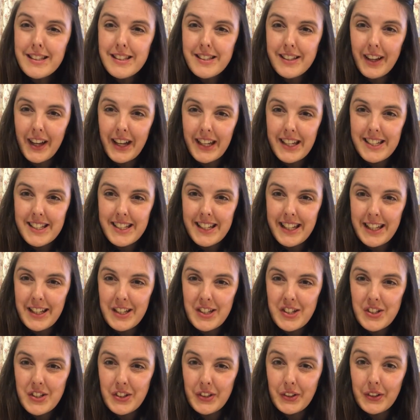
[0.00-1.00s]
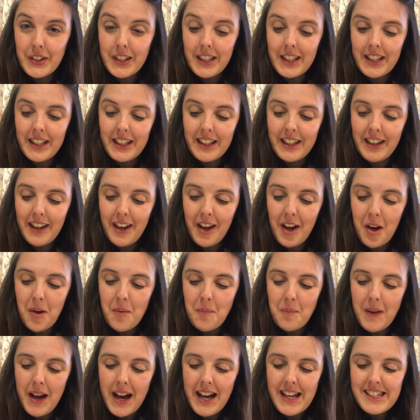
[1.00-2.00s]
insight into the
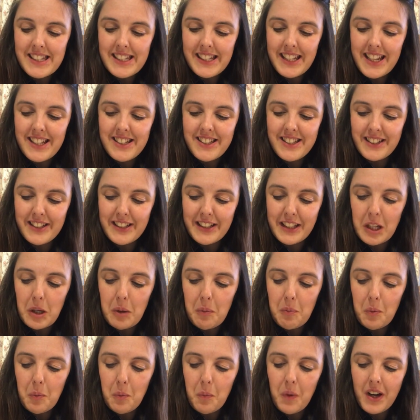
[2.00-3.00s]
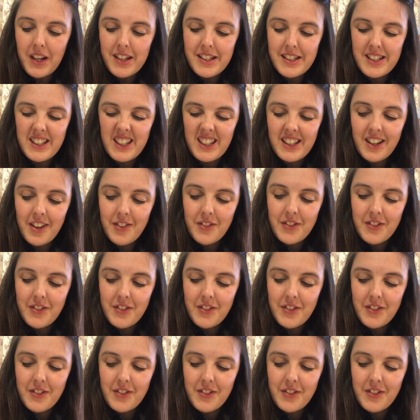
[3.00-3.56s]
adolescent Gilbert White, and I'd